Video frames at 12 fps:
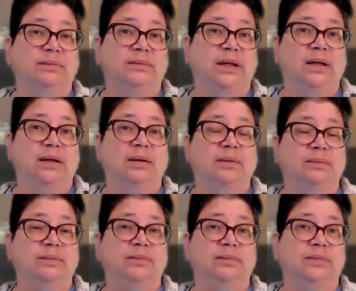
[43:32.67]

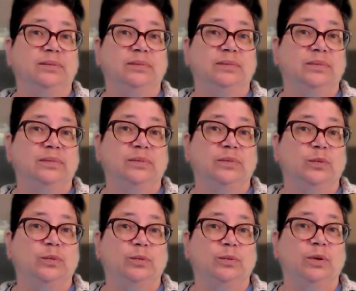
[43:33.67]
um,
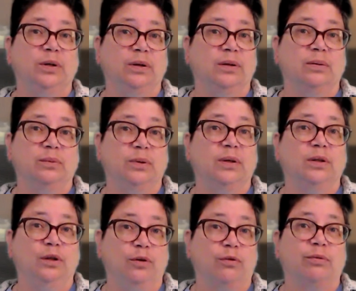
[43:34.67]
We're, we're
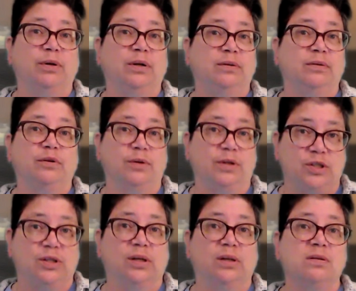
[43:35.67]
Lutheran
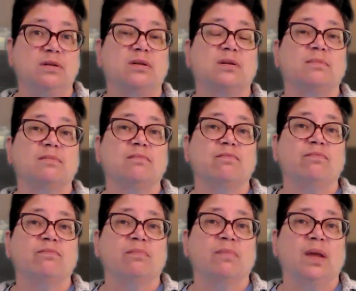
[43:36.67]
Christians,
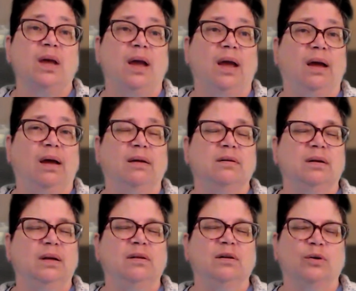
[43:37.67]
and
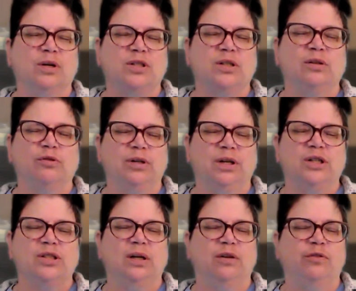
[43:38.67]
in the Christian
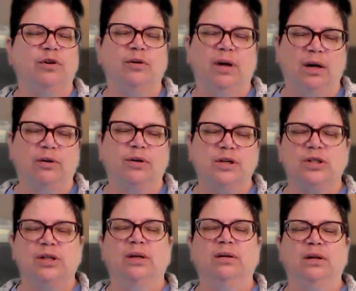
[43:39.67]
tradition, if you're not
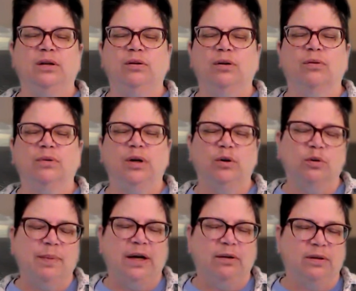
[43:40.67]
Christian and you don't know
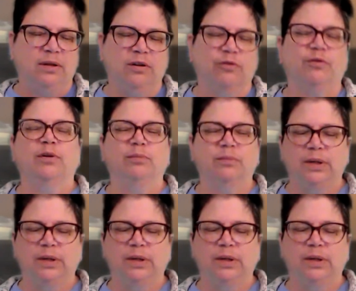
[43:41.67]
about the different